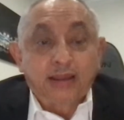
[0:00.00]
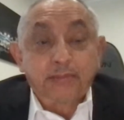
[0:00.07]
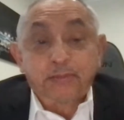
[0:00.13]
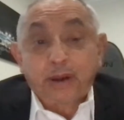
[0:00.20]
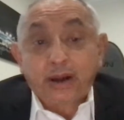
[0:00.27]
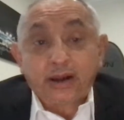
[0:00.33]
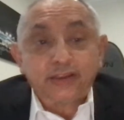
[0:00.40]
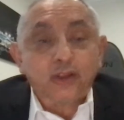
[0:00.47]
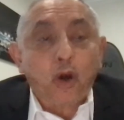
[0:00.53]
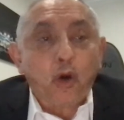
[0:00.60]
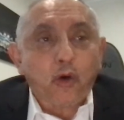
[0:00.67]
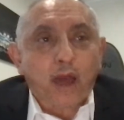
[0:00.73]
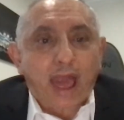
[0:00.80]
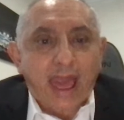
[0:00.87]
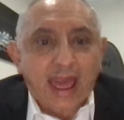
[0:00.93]
very
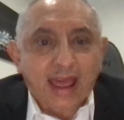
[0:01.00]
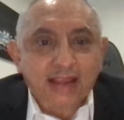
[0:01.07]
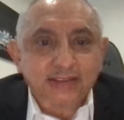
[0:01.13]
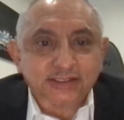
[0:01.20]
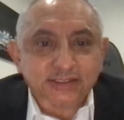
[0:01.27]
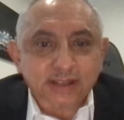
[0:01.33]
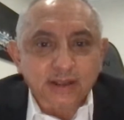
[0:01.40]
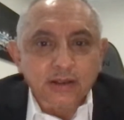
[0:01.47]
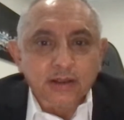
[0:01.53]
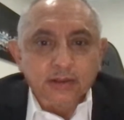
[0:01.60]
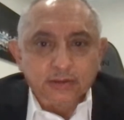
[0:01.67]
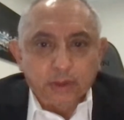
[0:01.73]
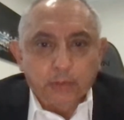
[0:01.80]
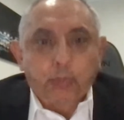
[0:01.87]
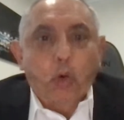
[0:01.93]
known as
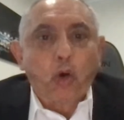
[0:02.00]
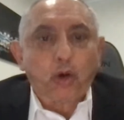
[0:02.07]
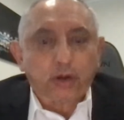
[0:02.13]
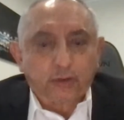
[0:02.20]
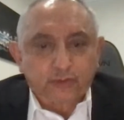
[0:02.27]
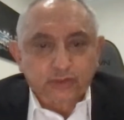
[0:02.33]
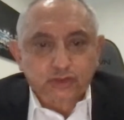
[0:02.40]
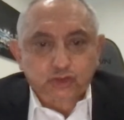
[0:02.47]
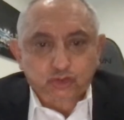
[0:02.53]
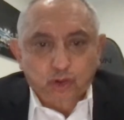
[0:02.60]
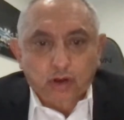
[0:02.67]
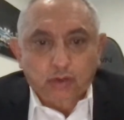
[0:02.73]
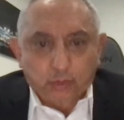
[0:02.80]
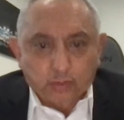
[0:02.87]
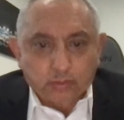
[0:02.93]
the poet of the
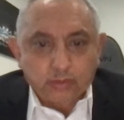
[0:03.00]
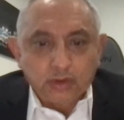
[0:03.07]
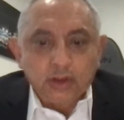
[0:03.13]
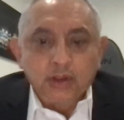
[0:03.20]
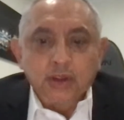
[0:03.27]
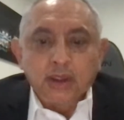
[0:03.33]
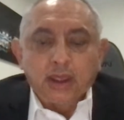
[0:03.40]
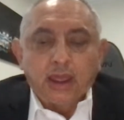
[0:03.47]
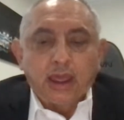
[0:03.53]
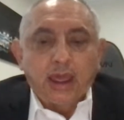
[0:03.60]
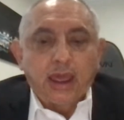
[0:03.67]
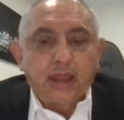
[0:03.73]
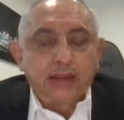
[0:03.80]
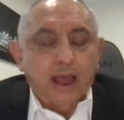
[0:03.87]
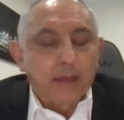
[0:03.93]
struggle.
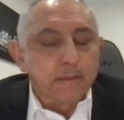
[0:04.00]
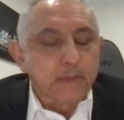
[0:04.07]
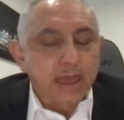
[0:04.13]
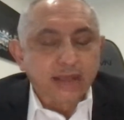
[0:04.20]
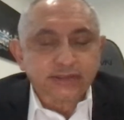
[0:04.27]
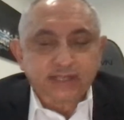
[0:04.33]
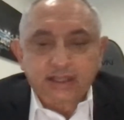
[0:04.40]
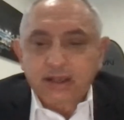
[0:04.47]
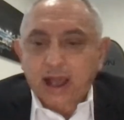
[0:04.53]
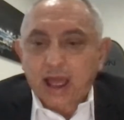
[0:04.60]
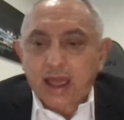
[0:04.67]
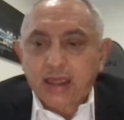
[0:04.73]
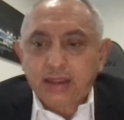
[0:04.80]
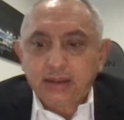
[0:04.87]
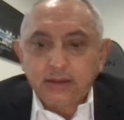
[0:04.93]
An amazing
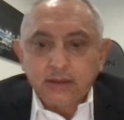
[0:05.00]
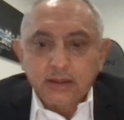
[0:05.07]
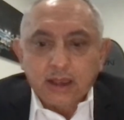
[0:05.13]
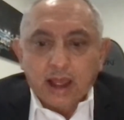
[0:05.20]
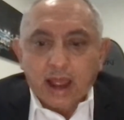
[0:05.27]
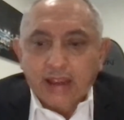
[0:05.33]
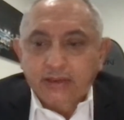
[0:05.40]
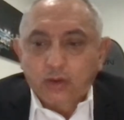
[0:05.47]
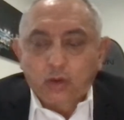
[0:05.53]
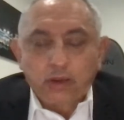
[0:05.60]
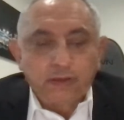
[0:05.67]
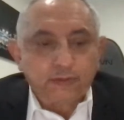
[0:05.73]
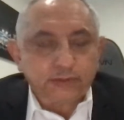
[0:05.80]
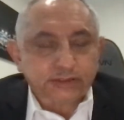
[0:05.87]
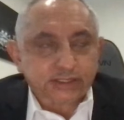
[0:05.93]
guy. I know
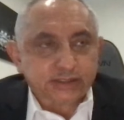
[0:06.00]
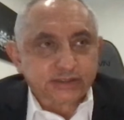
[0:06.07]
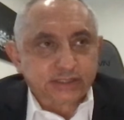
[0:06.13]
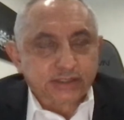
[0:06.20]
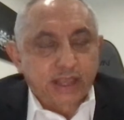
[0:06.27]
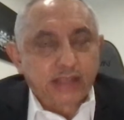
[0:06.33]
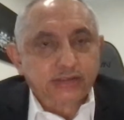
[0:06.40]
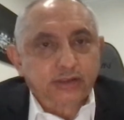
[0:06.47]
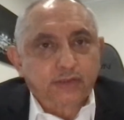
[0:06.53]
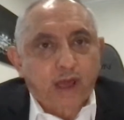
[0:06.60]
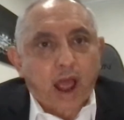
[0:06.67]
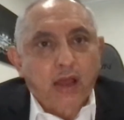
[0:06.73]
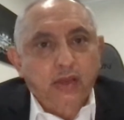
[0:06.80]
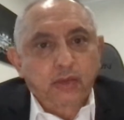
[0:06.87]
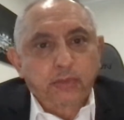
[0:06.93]
him since the days of
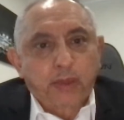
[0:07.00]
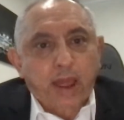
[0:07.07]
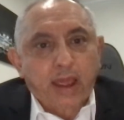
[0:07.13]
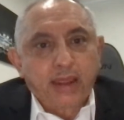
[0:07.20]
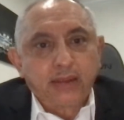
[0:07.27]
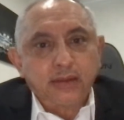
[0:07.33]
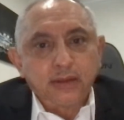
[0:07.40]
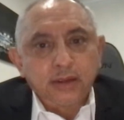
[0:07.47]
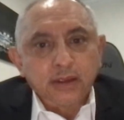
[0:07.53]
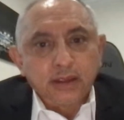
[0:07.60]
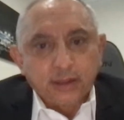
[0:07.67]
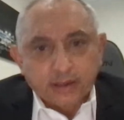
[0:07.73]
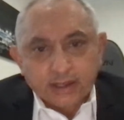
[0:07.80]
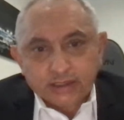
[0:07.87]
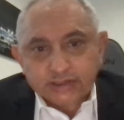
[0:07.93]
Occupy.
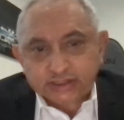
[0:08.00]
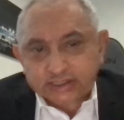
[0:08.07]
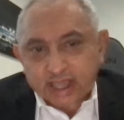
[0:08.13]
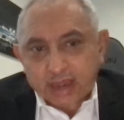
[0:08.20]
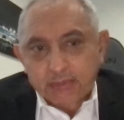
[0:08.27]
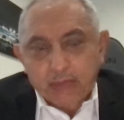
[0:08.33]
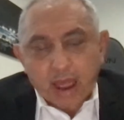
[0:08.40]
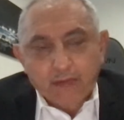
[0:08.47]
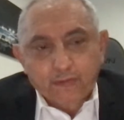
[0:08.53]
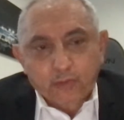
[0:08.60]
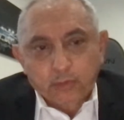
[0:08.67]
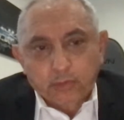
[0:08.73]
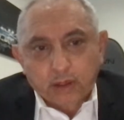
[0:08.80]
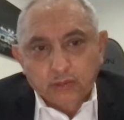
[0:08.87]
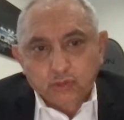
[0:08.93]
He just came back
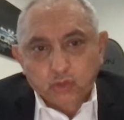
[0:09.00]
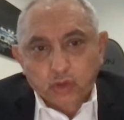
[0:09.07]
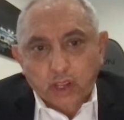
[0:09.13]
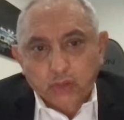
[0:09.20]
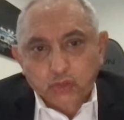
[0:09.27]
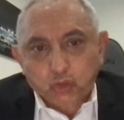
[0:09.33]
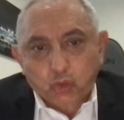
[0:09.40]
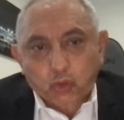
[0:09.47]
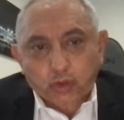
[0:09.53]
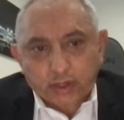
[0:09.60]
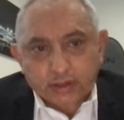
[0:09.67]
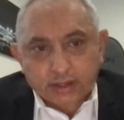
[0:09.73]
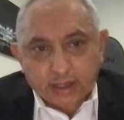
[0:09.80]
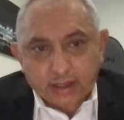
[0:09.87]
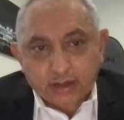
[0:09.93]
from doing a tour
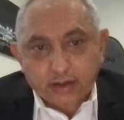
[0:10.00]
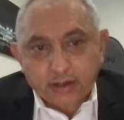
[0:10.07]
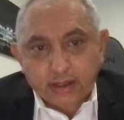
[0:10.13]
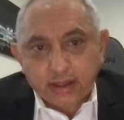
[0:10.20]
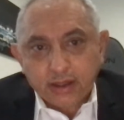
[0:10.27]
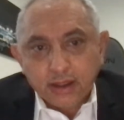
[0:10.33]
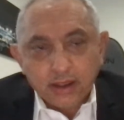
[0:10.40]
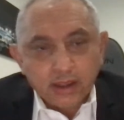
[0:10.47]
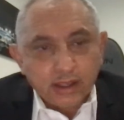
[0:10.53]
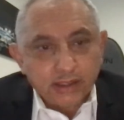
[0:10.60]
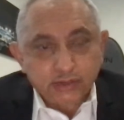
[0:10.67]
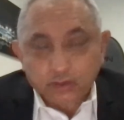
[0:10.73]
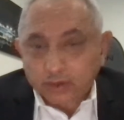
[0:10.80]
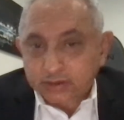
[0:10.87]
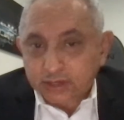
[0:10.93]
in Italy.
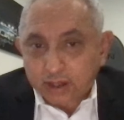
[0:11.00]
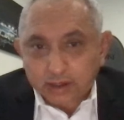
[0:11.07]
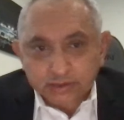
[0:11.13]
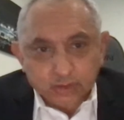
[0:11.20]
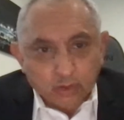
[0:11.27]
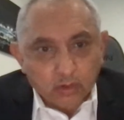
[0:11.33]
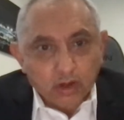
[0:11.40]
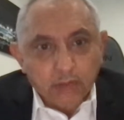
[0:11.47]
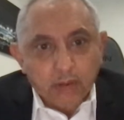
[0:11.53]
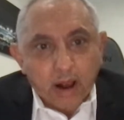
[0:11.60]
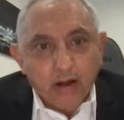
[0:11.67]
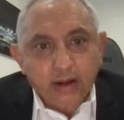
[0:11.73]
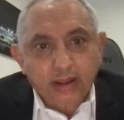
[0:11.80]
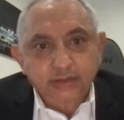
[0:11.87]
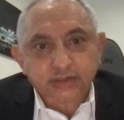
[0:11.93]
He's going to tell us all
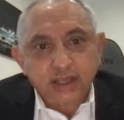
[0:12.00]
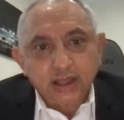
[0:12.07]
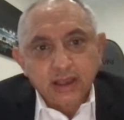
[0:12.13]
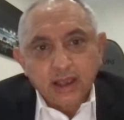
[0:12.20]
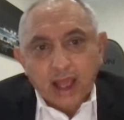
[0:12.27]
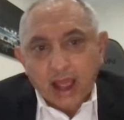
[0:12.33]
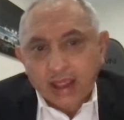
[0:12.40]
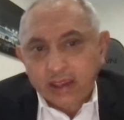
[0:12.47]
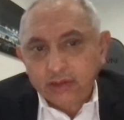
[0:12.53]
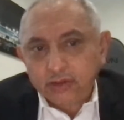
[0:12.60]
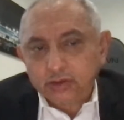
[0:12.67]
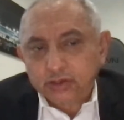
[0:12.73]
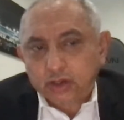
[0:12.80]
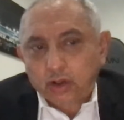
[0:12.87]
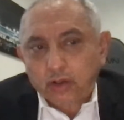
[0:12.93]
about it. And
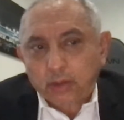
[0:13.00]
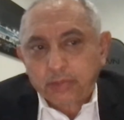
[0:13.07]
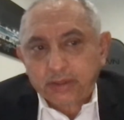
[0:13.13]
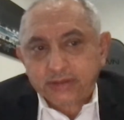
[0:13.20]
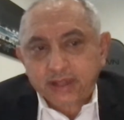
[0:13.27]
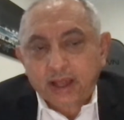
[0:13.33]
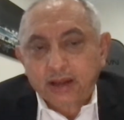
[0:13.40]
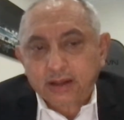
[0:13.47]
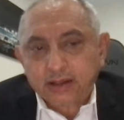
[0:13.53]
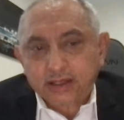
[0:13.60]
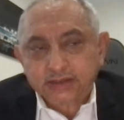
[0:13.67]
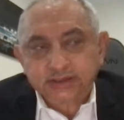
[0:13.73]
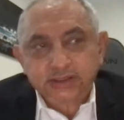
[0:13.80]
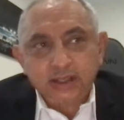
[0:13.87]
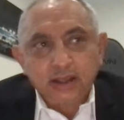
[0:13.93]
he's going to be telling
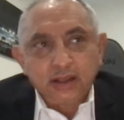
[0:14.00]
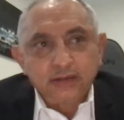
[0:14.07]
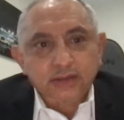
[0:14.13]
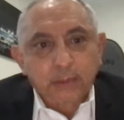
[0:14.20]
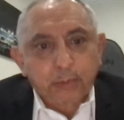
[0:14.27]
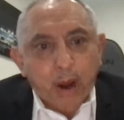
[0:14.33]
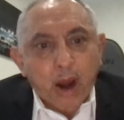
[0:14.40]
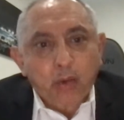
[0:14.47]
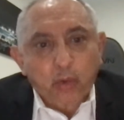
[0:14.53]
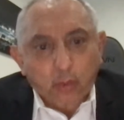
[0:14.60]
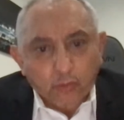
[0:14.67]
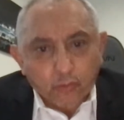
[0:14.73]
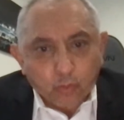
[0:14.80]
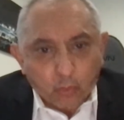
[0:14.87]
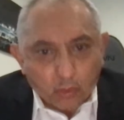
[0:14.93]
us the power
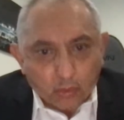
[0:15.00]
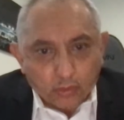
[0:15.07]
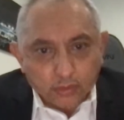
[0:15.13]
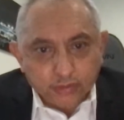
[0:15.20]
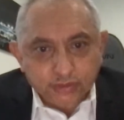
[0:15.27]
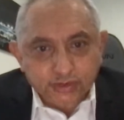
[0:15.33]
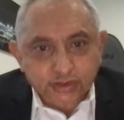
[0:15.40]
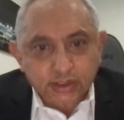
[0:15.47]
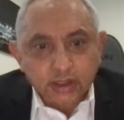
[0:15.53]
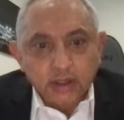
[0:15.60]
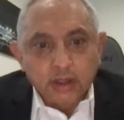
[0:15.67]
of words,